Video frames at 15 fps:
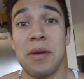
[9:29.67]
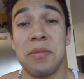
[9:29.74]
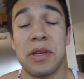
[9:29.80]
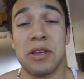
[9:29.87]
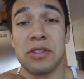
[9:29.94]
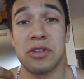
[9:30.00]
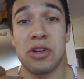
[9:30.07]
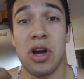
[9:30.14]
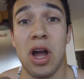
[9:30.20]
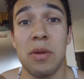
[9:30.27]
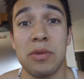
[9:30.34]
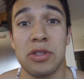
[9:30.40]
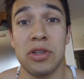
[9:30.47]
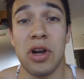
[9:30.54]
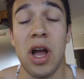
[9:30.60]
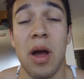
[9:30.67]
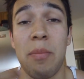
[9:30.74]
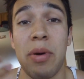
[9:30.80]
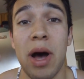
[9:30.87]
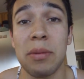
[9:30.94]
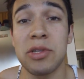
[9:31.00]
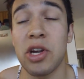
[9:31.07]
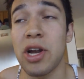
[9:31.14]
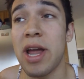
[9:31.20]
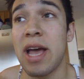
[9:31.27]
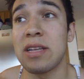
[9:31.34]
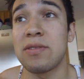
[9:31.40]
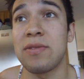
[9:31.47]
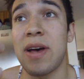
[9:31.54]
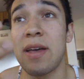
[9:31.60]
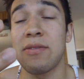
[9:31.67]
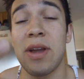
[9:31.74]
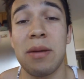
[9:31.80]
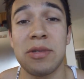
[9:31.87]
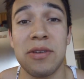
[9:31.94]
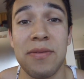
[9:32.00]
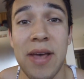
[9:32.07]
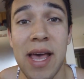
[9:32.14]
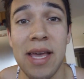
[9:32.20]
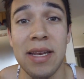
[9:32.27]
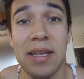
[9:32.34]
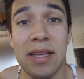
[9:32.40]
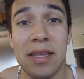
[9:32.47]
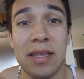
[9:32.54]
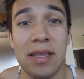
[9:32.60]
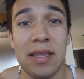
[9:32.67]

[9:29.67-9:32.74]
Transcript: Because a Pop-Tart has 5 grams of fat in it.